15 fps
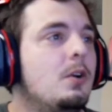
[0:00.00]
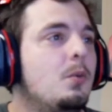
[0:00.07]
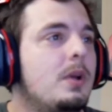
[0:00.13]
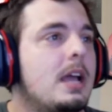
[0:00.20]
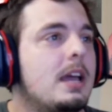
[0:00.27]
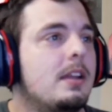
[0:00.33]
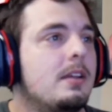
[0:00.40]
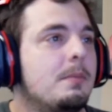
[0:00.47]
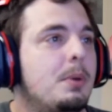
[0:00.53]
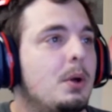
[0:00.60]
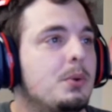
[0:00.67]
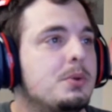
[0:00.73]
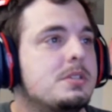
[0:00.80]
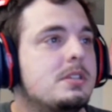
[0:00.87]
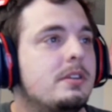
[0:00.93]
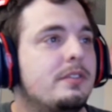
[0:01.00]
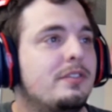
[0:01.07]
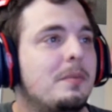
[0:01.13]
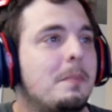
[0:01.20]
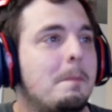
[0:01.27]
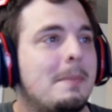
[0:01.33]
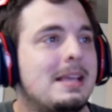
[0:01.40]
we got a post here
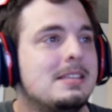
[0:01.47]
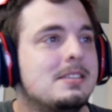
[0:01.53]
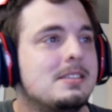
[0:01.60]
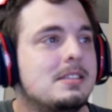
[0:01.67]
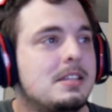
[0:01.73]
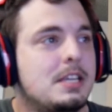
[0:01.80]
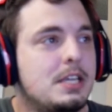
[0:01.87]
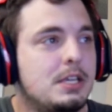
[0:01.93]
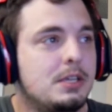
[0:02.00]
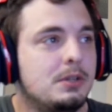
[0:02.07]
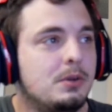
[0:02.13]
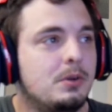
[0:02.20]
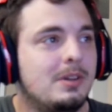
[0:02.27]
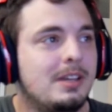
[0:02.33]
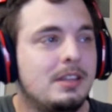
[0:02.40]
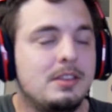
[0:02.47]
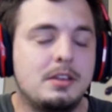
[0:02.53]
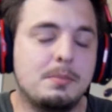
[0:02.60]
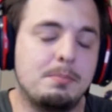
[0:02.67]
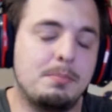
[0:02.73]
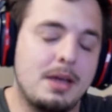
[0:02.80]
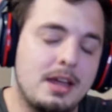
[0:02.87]
from Mason Hill in the
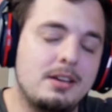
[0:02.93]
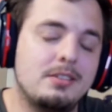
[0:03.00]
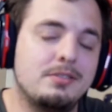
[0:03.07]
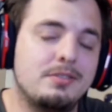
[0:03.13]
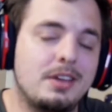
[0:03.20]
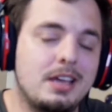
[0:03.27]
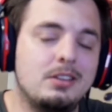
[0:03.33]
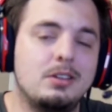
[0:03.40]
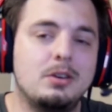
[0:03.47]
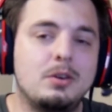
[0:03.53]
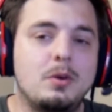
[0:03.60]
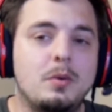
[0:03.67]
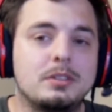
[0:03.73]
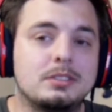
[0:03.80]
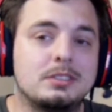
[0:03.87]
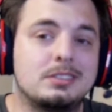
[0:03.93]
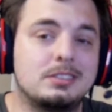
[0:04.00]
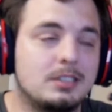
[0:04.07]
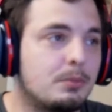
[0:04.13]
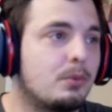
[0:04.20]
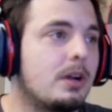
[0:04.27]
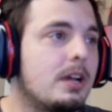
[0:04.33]
competitive Halo
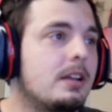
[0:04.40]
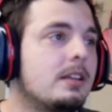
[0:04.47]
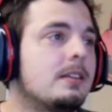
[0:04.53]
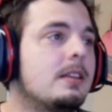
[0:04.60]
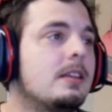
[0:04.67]
subreddit.